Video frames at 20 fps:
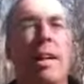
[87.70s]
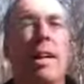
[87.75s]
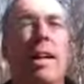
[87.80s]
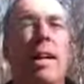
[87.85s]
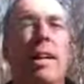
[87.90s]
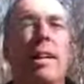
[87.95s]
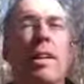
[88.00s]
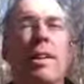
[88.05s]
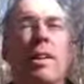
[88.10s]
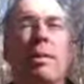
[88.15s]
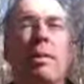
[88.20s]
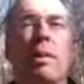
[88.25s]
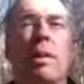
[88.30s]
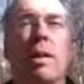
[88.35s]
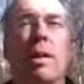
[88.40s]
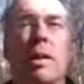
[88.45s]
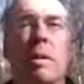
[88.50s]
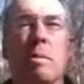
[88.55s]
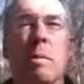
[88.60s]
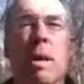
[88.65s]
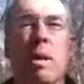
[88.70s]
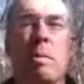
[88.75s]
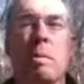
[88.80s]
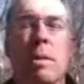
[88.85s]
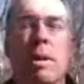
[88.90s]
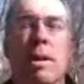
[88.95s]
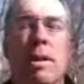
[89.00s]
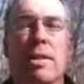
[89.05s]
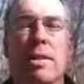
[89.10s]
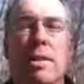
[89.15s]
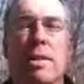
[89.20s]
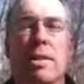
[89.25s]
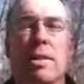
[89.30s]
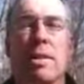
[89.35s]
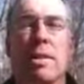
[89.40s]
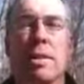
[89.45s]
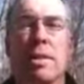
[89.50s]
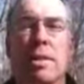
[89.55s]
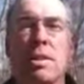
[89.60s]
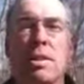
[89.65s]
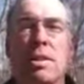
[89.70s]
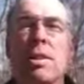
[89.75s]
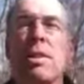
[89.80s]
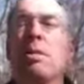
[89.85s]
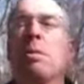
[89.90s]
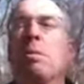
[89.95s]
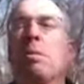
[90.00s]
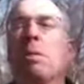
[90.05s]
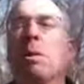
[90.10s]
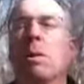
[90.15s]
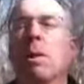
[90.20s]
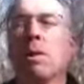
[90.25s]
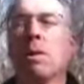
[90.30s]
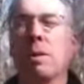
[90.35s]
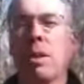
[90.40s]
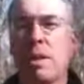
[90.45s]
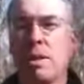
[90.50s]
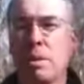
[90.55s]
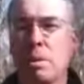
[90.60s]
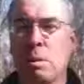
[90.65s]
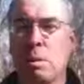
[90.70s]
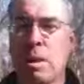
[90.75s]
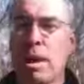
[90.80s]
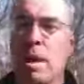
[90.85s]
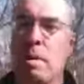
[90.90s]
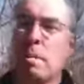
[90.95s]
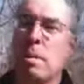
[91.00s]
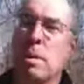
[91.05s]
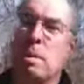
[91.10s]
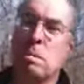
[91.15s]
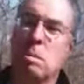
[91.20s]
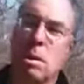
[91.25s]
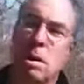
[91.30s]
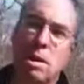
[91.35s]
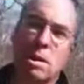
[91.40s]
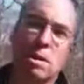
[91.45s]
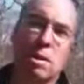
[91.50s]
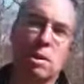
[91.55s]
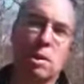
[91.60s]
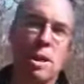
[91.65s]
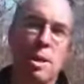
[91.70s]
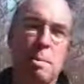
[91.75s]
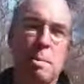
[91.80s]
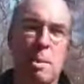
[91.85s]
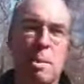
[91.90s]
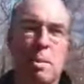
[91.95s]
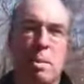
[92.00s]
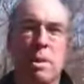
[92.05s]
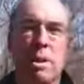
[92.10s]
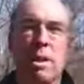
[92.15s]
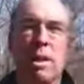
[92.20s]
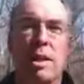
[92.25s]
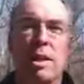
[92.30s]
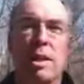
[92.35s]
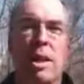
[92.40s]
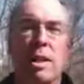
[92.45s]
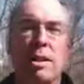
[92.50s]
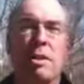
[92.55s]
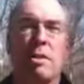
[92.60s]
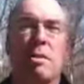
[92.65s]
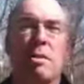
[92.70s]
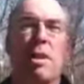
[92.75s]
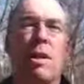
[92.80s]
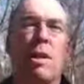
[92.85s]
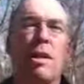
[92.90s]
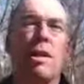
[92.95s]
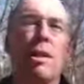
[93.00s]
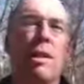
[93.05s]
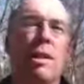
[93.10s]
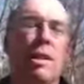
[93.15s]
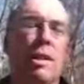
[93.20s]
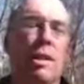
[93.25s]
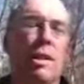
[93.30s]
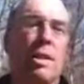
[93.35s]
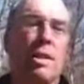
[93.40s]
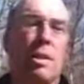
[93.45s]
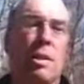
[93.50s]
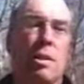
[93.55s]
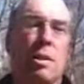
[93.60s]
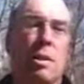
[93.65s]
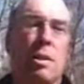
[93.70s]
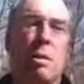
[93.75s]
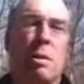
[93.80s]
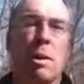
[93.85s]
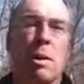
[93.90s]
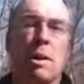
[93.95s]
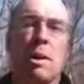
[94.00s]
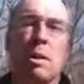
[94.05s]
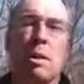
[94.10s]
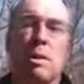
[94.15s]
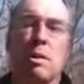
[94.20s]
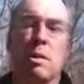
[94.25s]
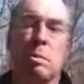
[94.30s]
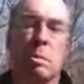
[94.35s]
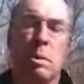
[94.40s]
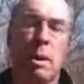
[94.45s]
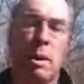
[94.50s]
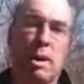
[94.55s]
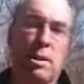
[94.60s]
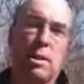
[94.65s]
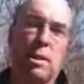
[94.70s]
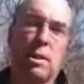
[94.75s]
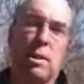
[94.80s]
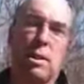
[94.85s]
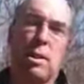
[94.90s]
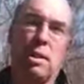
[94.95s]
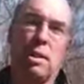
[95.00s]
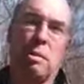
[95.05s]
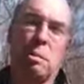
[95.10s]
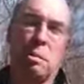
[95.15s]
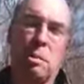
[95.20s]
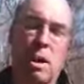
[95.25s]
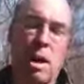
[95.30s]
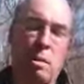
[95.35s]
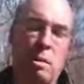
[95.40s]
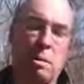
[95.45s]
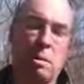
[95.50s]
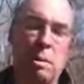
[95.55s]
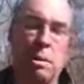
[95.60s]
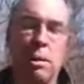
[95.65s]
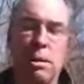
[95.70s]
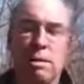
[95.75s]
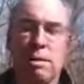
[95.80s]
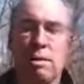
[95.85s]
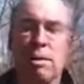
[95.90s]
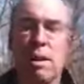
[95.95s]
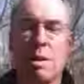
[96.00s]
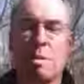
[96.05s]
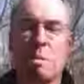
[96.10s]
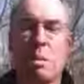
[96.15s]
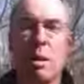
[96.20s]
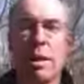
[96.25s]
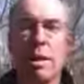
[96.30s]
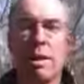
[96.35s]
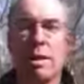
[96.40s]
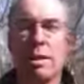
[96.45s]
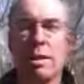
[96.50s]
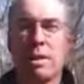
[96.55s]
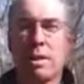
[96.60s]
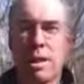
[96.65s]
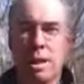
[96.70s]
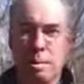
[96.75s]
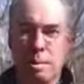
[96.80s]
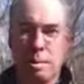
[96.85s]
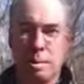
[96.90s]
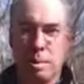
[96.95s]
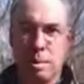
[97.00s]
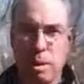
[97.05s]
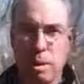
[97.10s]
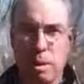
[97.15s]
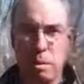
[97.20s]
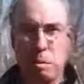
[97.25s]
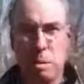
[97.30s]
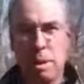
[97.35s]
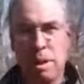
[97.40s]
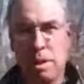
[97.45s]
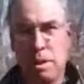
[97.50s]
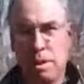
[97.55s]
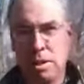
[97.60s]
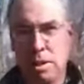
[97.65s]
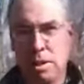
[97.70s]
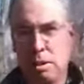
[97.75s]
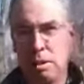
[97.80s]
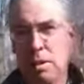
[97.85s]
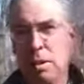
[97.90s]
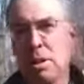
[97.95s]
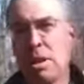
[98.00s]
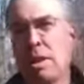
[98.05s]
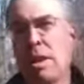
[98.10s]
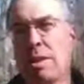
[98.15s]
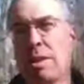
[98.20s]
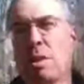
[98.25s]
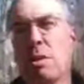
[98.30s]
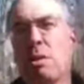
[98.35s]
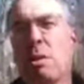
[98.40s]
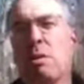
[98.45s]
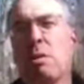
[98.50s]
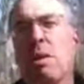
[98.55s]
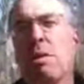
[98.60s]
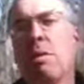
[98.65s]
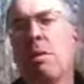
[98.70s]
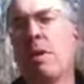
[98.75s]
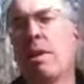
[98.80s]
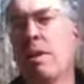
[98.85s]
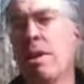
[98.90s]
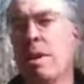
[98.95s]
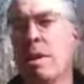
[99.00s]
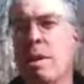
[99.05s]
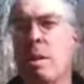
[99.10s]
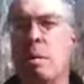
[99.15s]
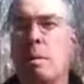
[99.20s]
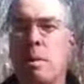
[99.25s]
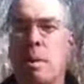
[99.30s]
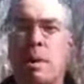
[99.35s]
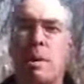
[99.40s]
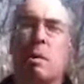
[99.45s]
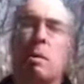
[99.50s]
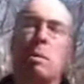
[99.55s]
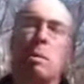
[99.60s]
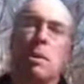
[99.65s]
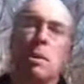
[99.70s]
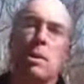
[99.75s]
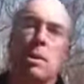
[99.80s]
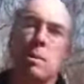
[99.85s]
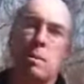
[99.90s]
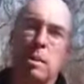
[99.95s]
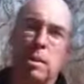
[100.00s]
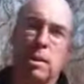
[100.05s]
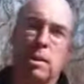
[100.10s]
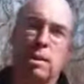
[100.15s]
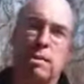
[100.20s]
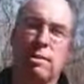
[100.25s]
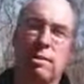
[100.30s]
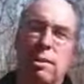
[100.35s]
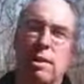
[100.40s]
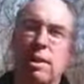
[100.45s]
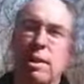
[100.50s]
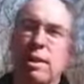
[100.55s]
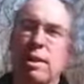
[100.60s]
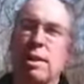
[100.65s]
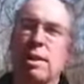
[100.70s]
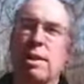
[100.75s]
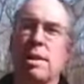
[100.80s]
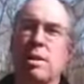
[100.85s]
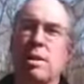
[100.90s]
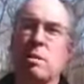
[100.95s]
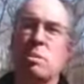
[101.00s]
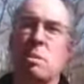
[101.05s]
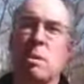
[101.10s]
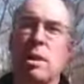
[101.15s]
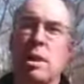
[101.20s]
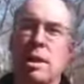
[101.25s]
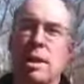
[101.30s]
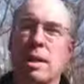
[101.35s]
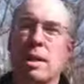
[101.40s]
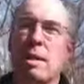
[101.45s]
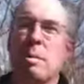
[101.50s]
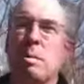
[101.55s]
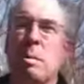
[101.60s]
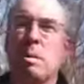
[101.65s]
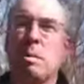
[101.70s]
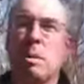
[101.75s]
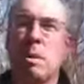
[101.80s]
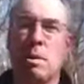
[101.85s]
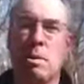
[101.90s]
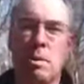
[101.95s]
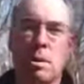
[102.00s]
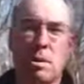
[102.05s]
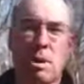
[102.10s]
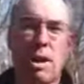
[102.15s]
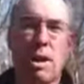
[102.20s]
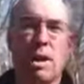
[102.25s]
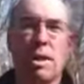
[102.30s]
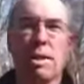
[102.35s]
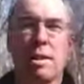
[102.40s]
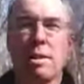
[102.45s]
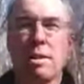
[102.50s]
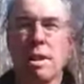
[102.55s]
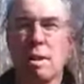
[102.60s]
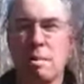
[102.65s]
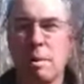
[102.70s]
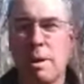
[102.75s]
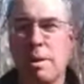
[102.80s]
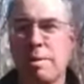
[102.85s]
And then you want to have plants that can just sit in water, as it would happen in March or April when you get lots of rain. So you want to use plants that are probably floodplains type, plants that you'd see next to a river, where it would typically flood in spring and then be bone dry in summer.